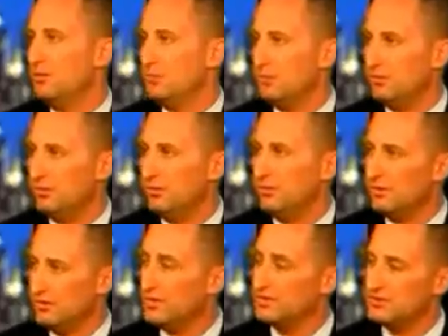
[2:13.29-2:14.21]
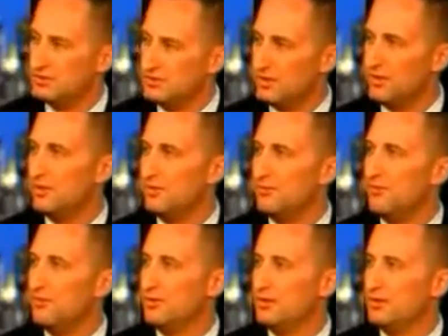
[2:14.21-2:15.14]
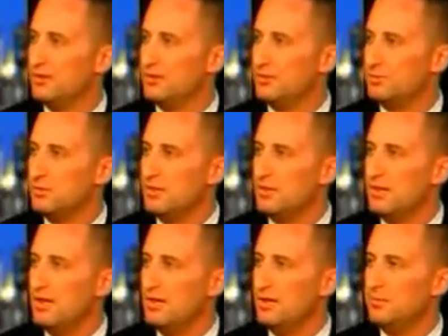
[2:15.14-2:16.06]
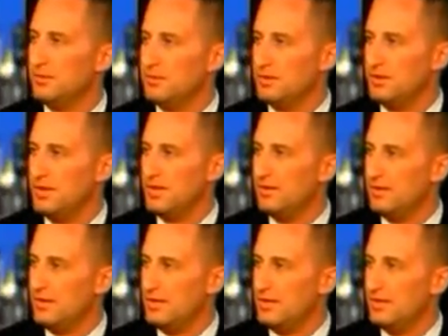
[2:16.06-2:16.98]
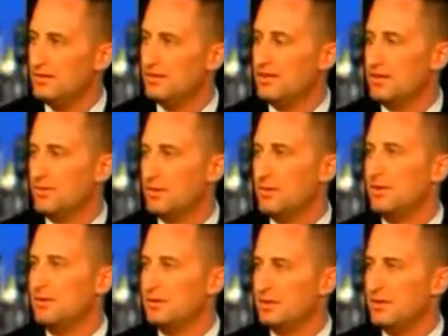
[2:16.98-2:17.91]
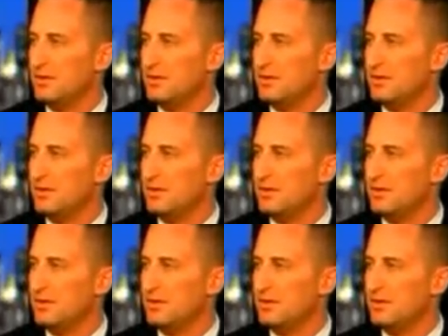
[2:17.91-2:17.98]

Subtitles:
Not necessarily before the end of this week, but certainly over the coming months.